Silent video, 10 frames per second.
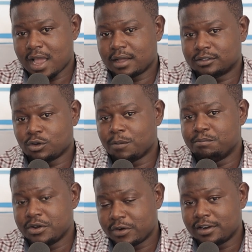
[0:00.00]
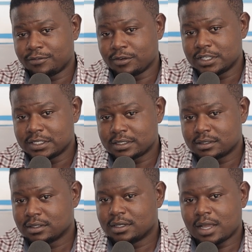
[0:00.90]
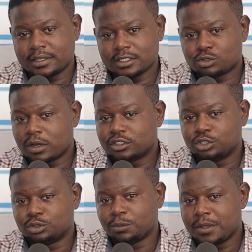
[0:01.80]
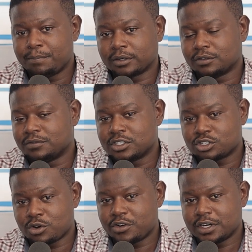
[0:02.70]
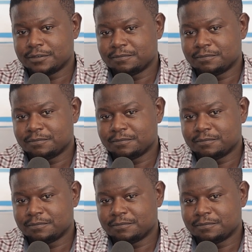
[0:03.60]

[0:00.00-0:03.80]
Yeah, so be ready for this. I just want you to be part of this story.